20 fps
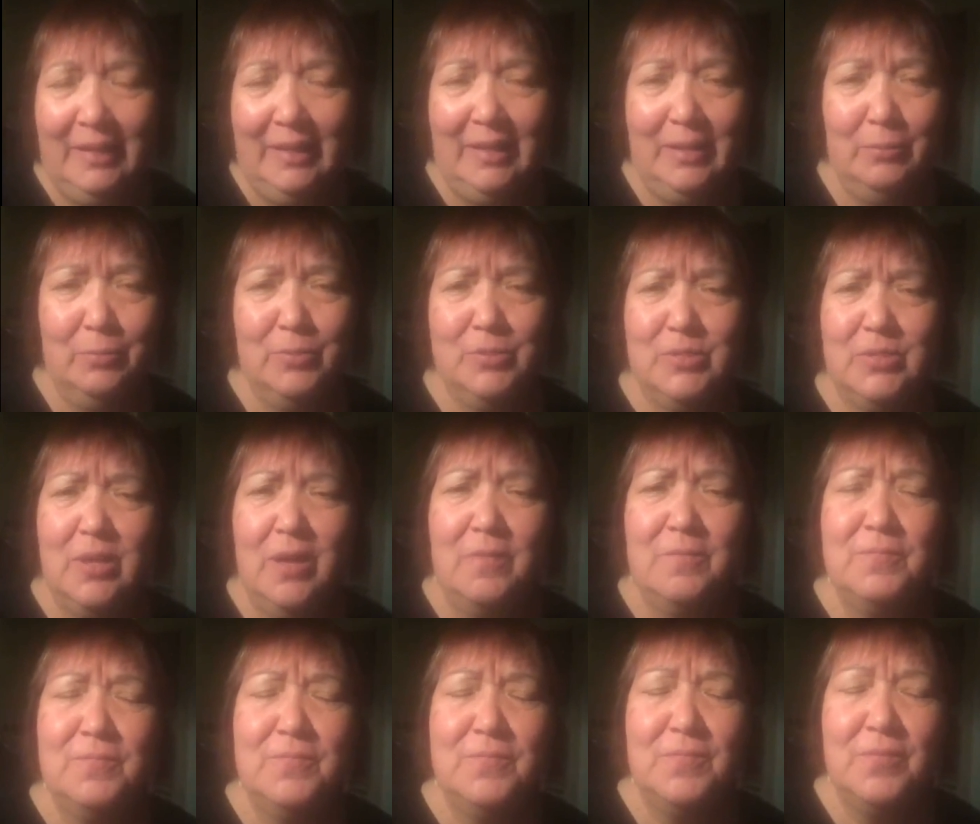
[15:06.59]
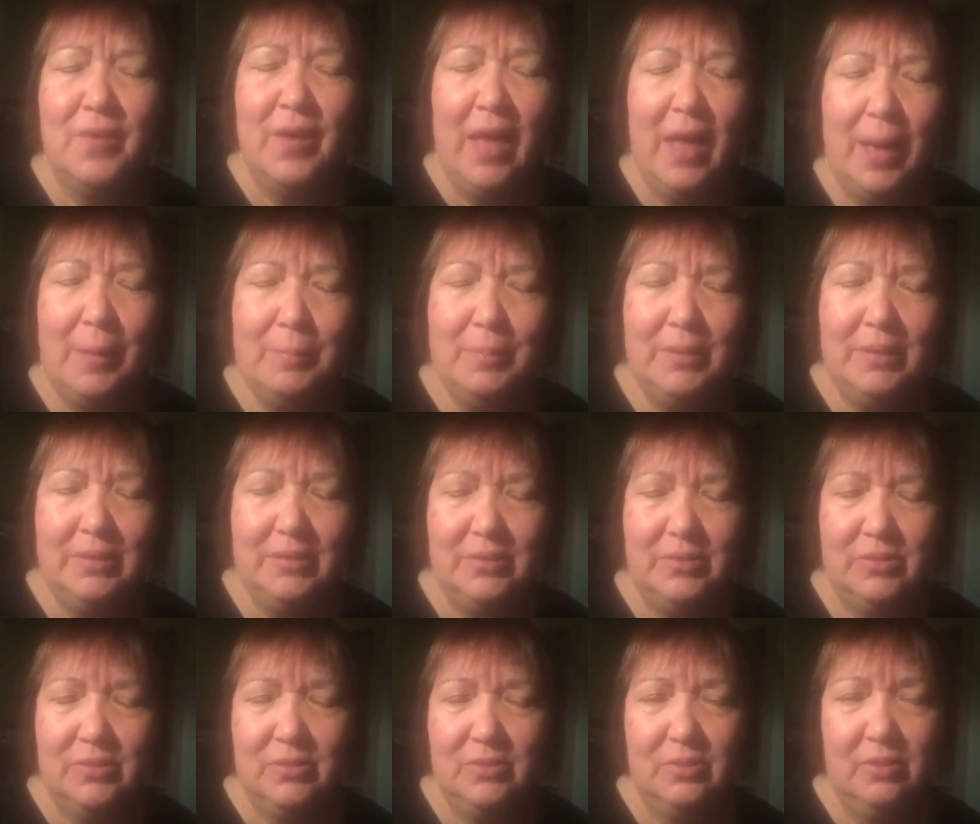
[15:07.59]
It was a
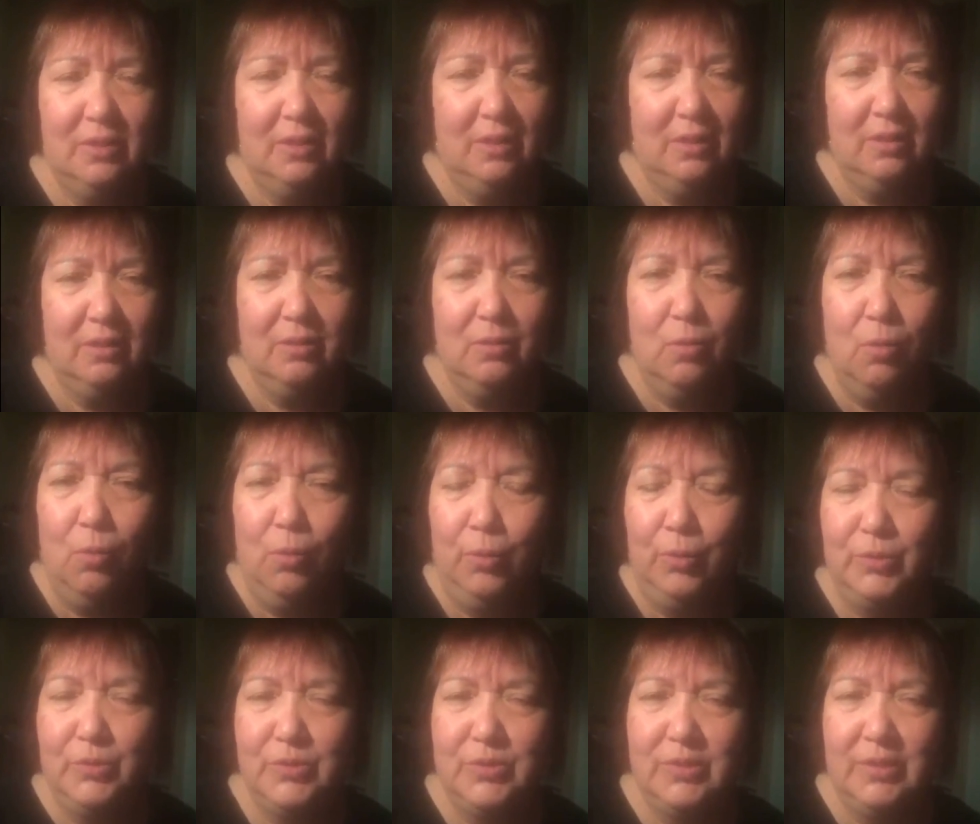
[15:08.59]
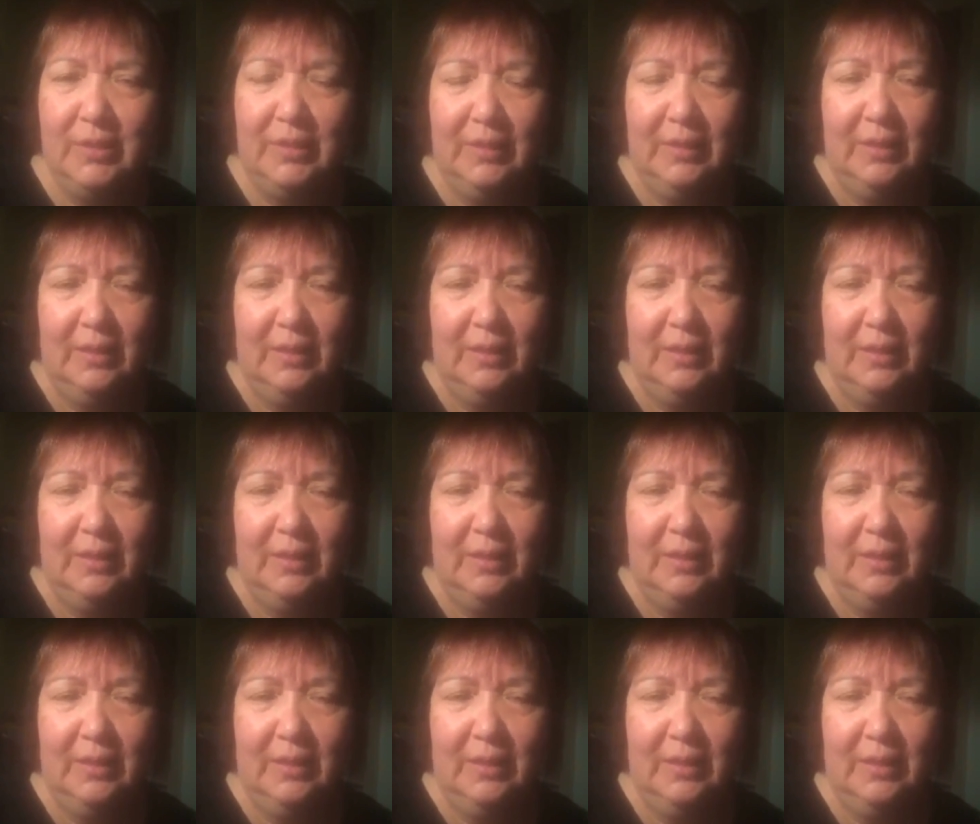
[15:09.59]
fabulous uh, course.